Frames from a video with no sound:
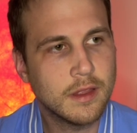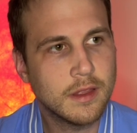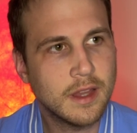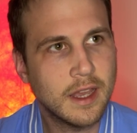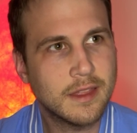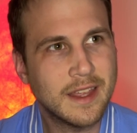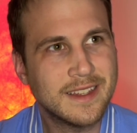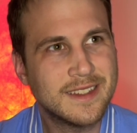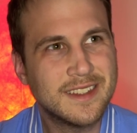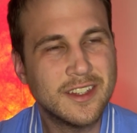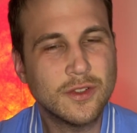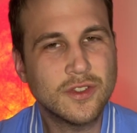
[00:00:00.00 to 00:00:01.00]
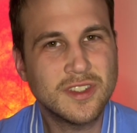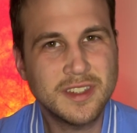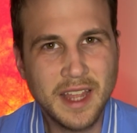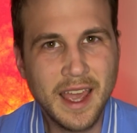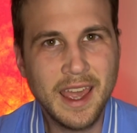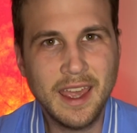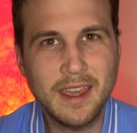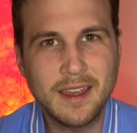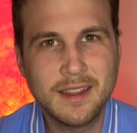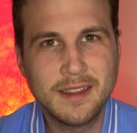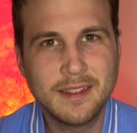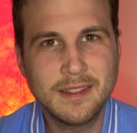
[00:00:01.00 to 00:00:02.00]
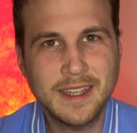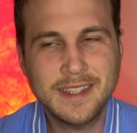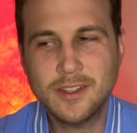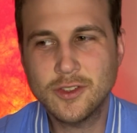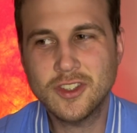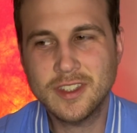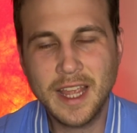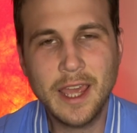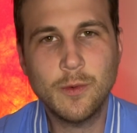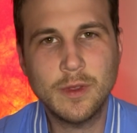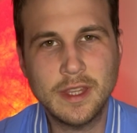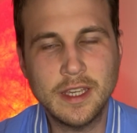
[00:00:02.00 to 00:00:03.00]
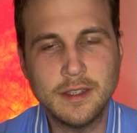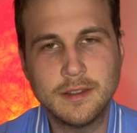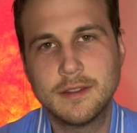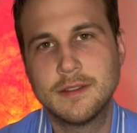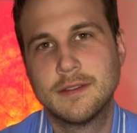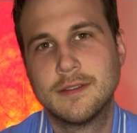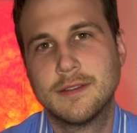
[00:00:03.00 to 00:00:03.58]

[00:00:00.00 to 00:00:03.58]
like they still stay with these